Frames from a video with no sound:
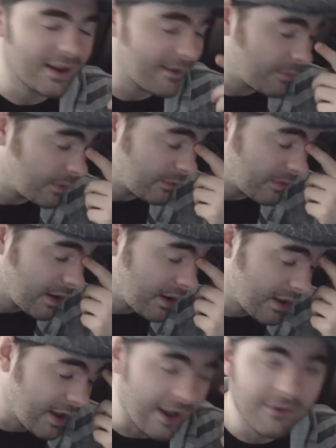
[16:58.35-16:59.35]

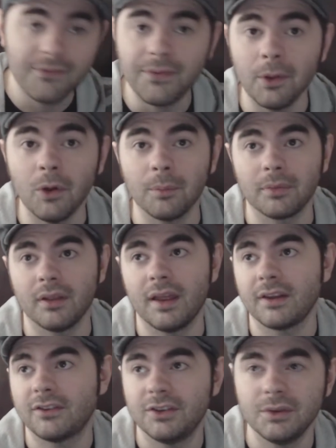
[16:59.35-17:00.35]
I filmed
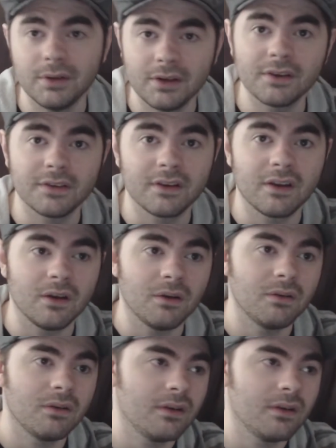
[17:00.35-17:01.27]
like 2 years ago.